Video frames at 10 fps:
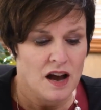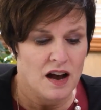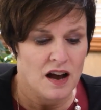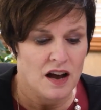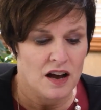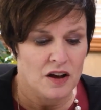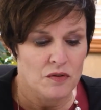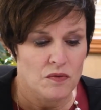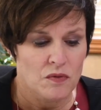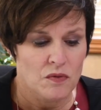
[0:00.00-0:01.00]

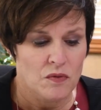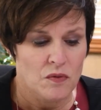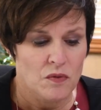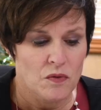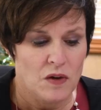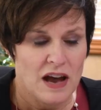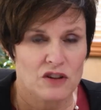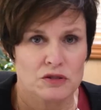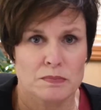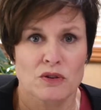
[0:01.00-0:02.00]

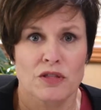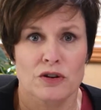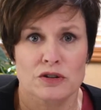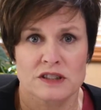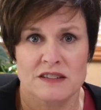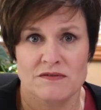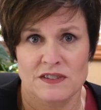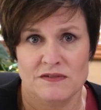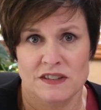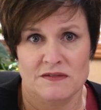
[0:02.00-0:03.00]
House Bill
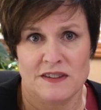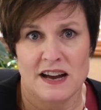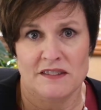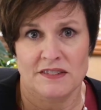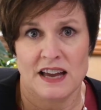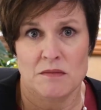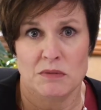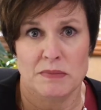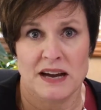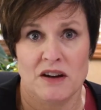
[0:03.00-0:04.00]
1355
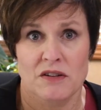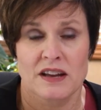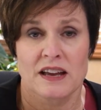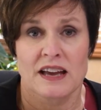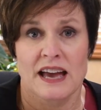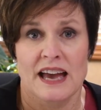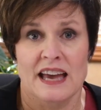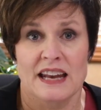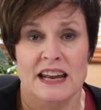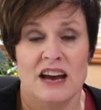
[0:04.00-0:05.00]
came about.
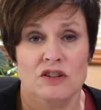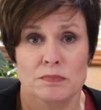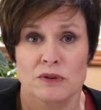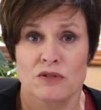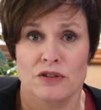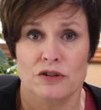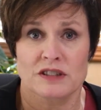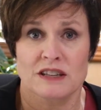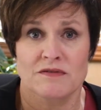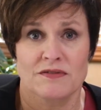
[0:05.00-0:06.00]
And House Bill
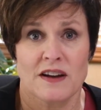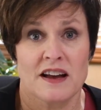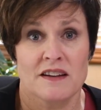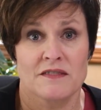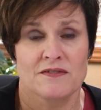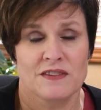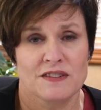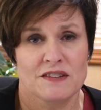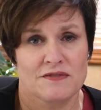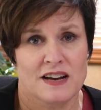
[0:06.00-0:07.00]

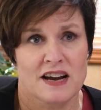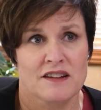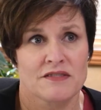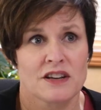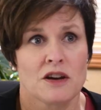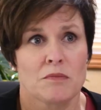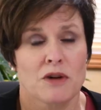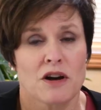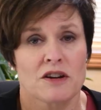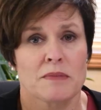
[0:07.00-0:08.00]
1355
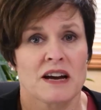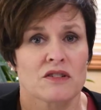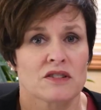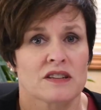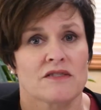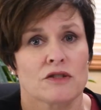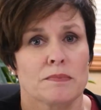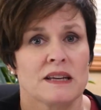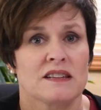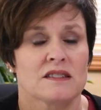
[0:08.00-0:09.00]
brought about
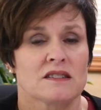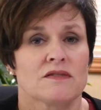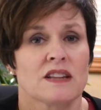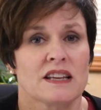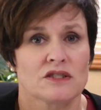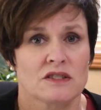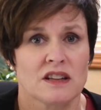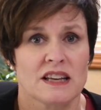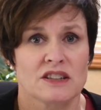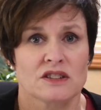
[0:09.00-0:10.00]
several pieces of
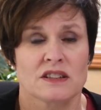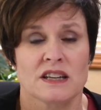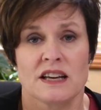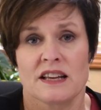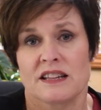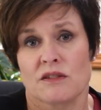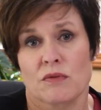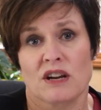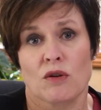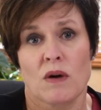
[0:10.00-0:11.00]
legislation that
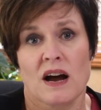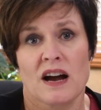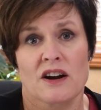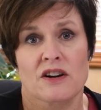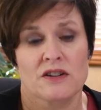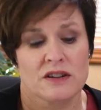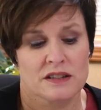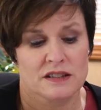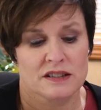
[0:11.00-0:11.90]
require